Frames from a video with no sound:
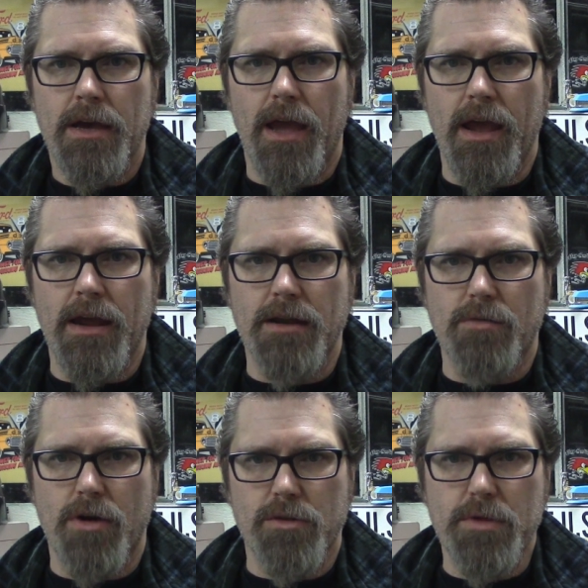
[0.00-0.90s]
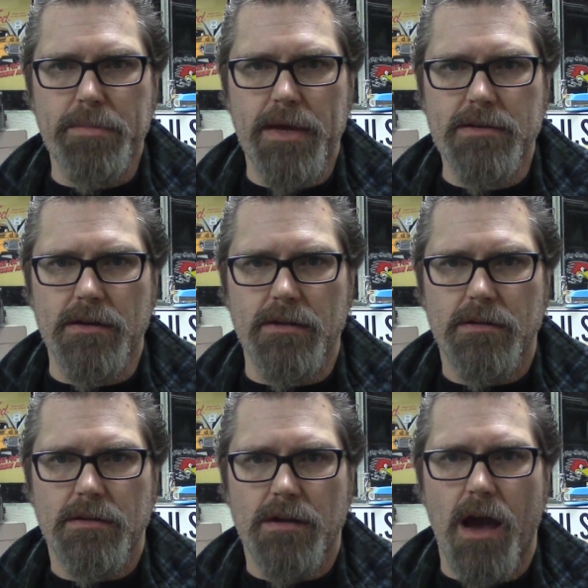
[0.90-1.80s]
and I want to repaint it.
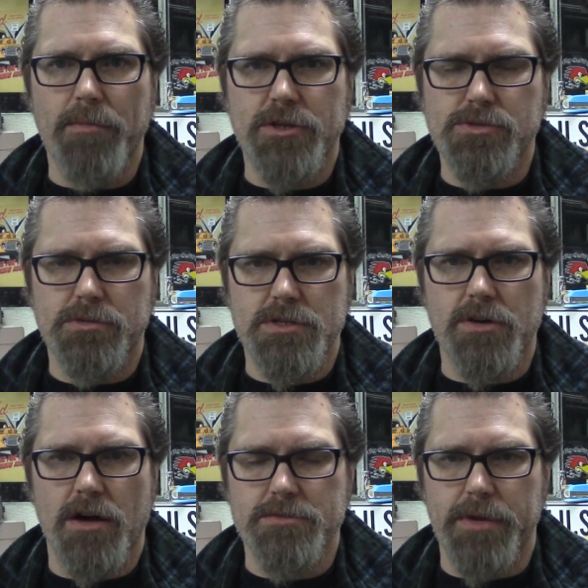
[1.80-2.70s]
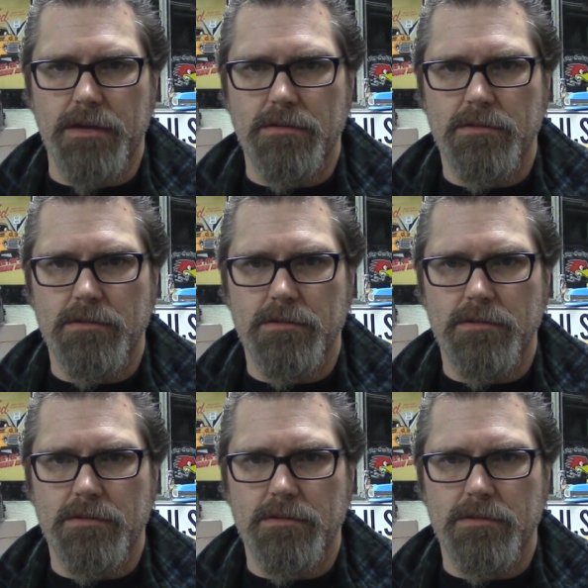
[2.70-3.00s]
How much would this cost me?